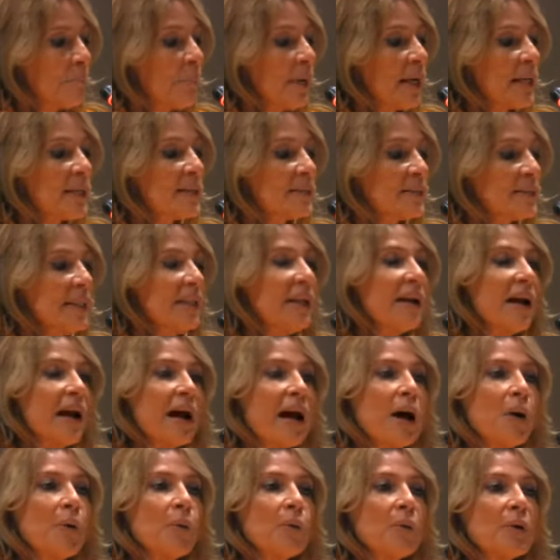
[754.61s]
by seeing
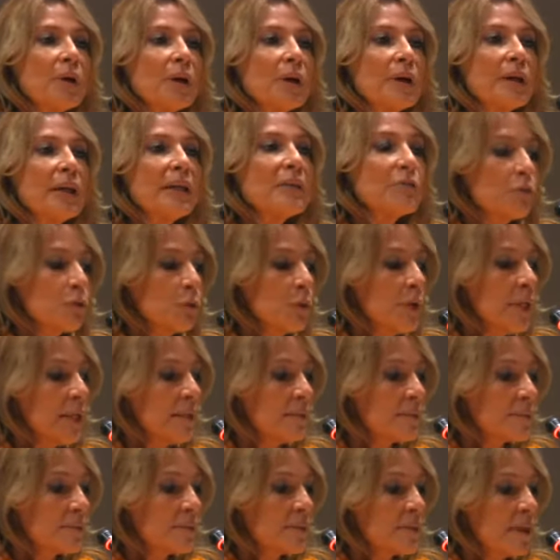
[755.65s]
how it
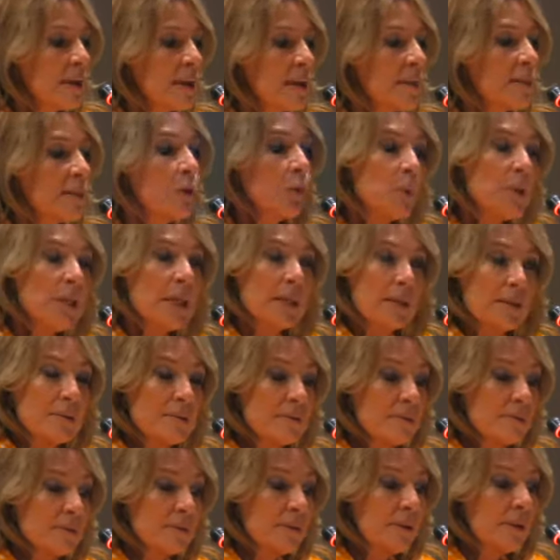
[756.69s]
treats the
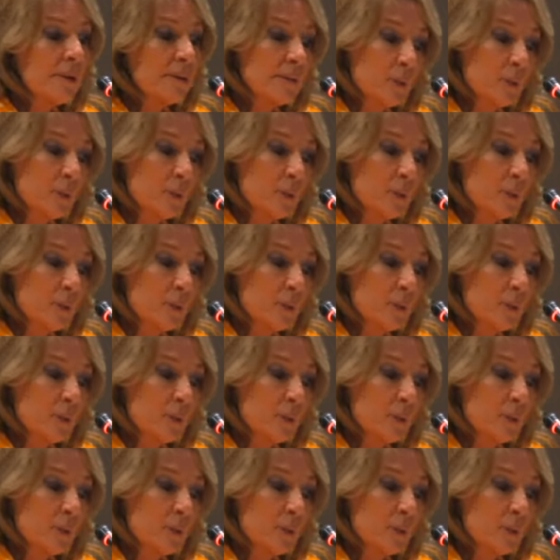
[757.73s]
weakest